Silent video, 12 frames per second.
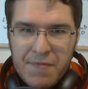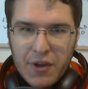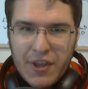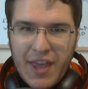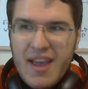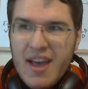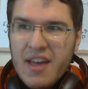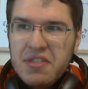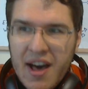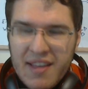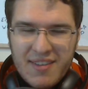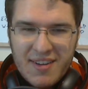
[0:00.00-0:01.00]
okay,
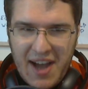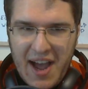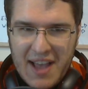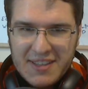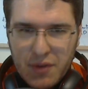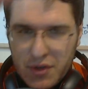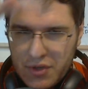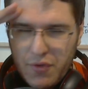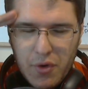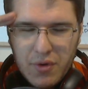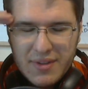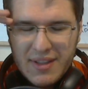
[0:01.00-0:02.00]
another titan, which
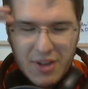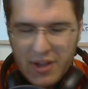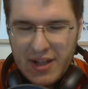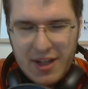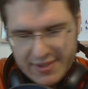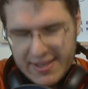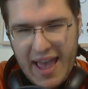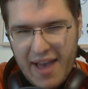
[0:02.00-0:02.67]
will also